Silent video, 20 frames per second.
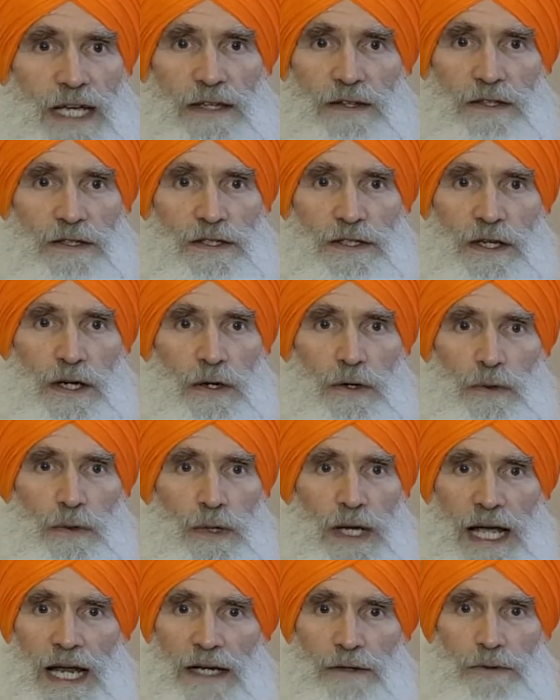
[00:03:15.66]
there's
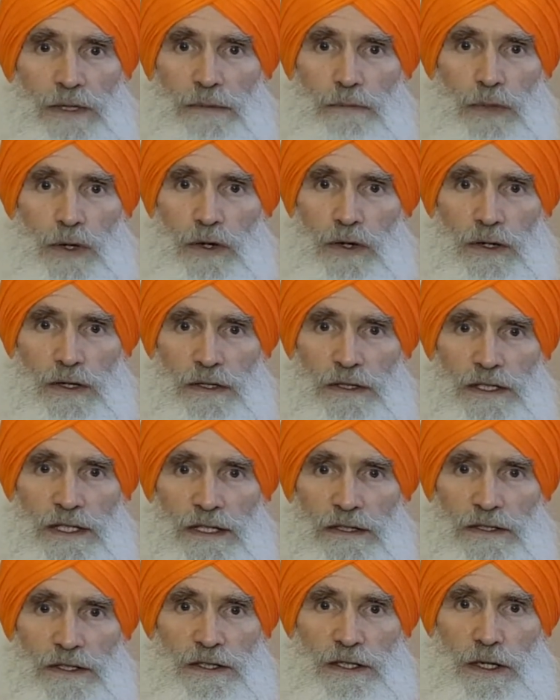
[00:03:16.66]
no angry pause,
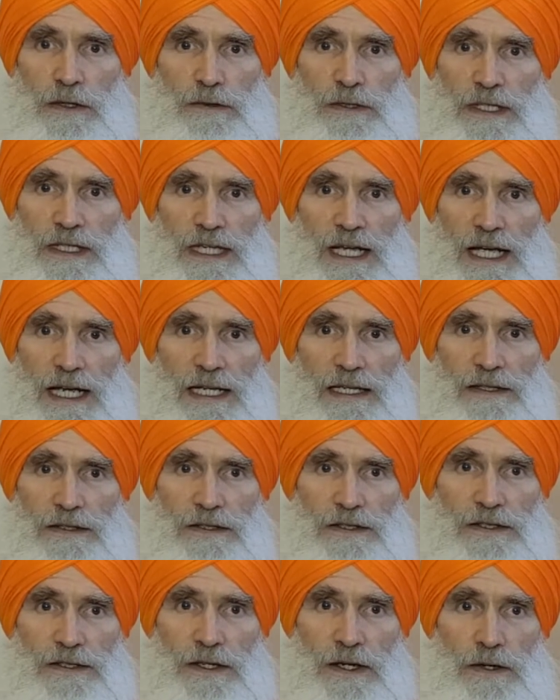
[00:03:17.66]
there's no delay,
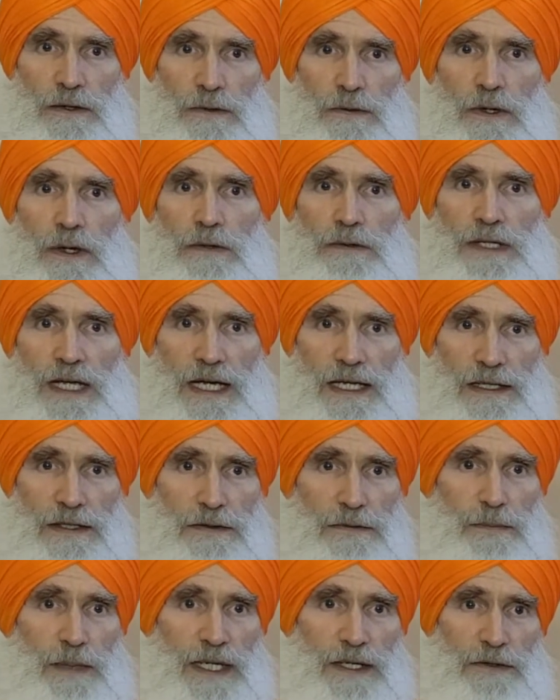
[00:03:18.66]
there's no, okay,
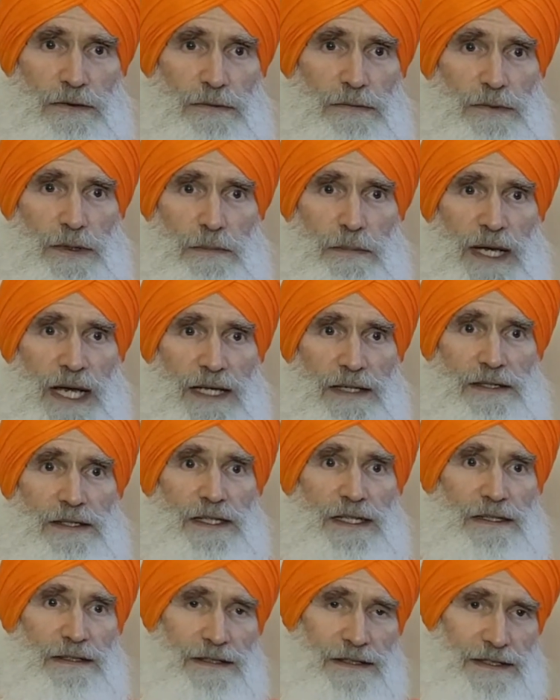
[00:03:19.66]
you better repent
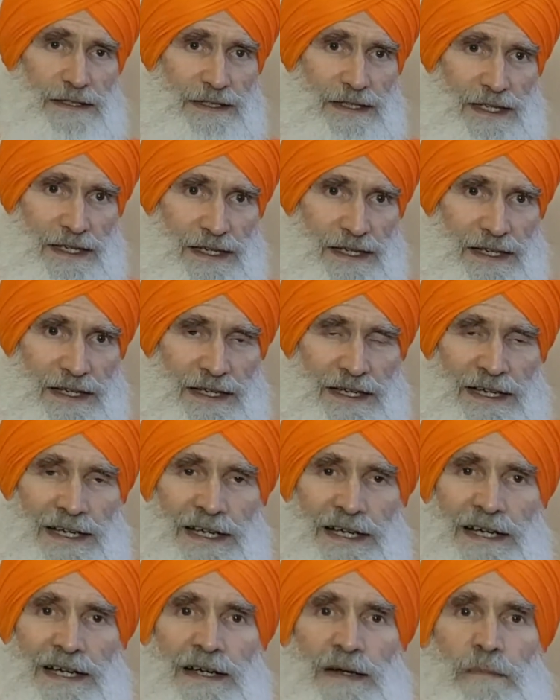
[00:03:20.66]
and,
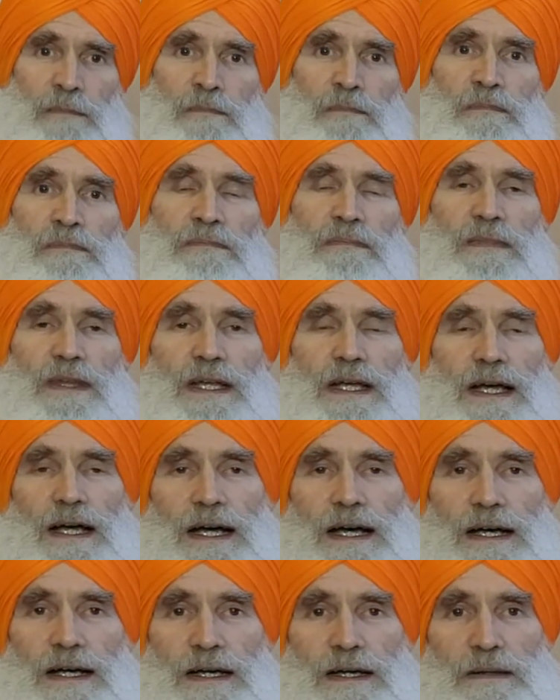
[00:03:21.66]

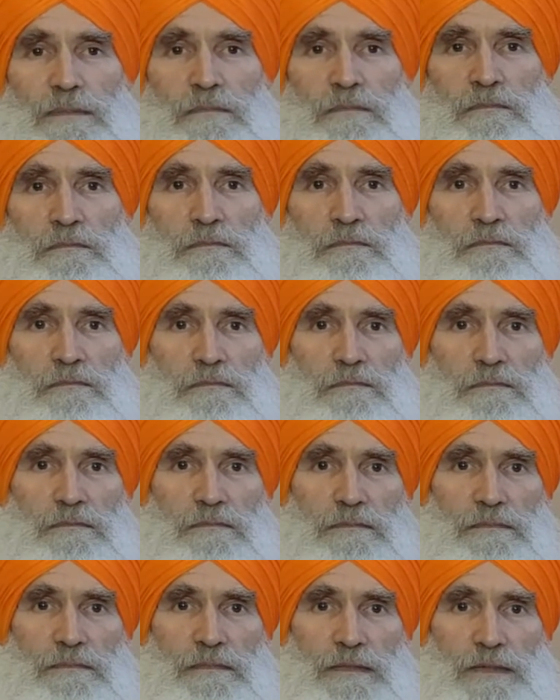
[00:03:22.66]
I'll
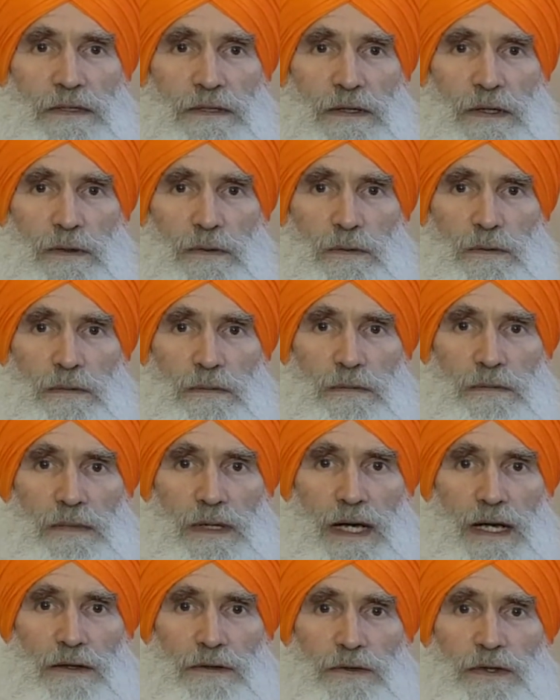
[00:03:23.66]

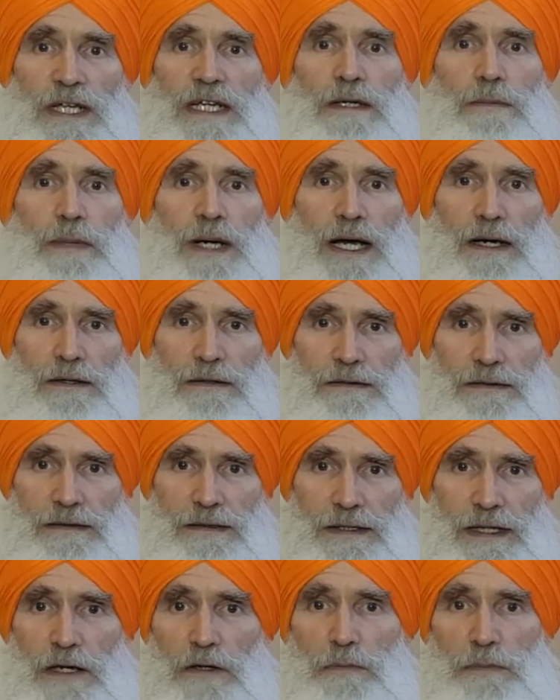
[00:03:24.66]
think about
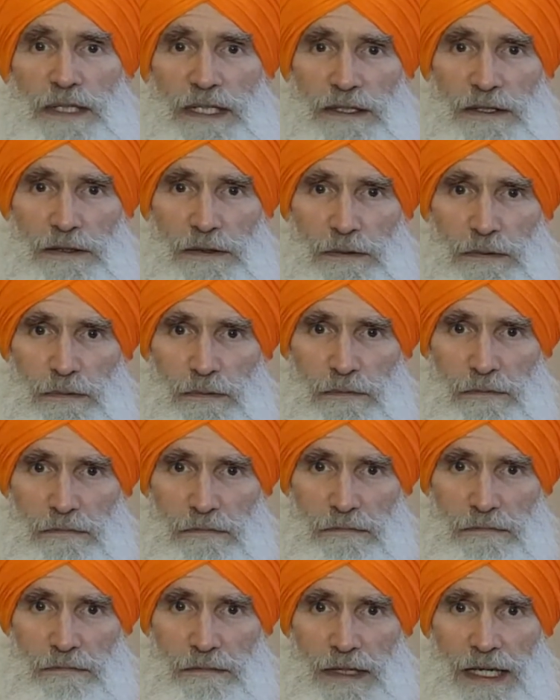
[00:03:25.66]
helping you
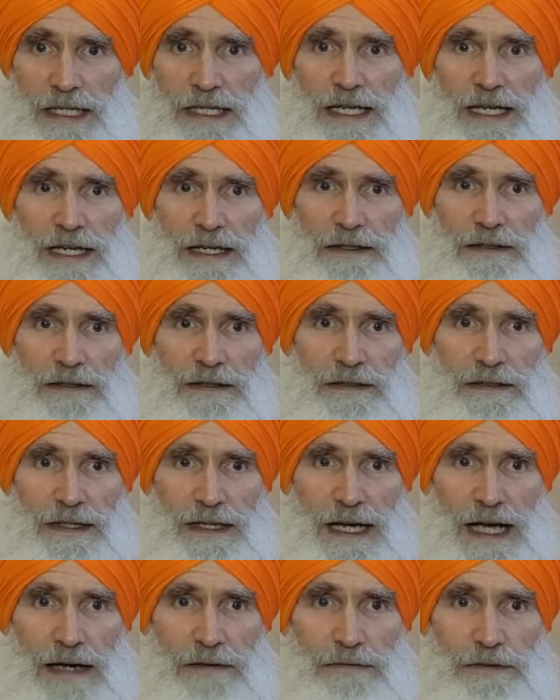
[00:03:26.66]
again
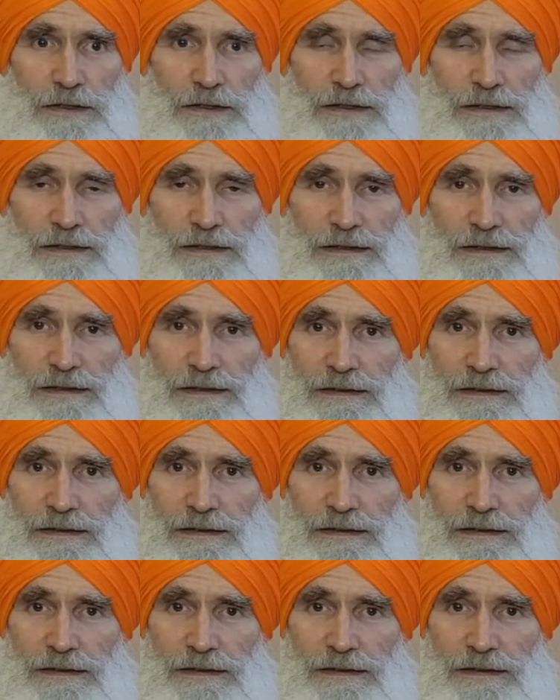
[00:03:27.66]
after